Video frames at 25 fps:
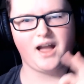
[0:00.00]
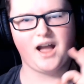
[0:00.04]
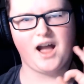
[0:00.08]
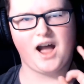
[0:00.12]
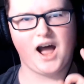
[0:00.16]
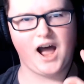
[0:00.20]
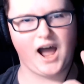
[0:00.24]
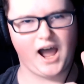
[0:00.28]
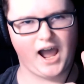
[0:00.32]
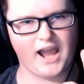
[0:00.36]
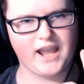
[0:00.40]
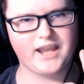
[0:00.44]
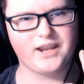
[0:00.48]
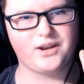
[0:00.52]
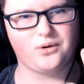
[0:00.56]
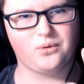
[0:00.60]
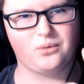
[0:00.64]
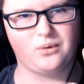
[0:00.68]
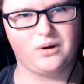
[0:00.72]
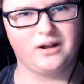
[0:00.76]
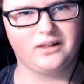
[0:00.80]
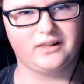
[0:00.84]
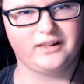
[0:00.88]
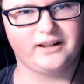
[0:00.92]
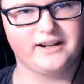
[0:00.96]
high
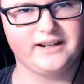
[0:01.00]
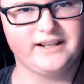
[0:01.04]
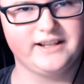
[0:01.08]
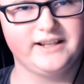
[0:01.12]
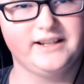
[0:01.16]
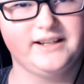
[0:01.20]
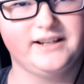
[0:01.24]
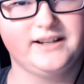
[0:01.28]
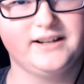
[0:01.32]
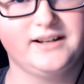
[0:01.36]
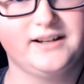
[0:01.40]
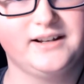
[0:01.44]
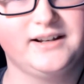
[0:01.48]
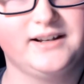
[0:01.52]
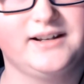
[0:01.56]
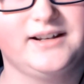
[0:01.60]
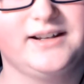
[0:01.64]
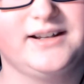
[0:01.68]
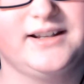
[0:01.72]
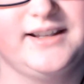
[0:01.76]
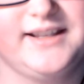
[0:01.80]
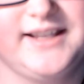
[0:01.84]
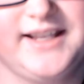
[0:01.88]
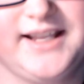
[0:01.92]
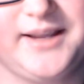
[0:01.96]
quality
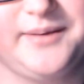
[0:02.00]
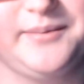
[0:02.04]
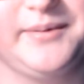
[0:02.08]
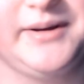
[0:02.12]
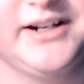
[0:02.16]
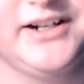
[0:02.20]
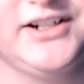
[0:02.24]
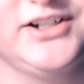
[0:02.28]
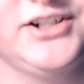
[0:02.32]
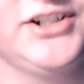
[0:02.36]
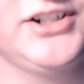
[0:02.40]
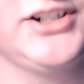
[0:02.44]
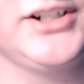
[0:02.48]
image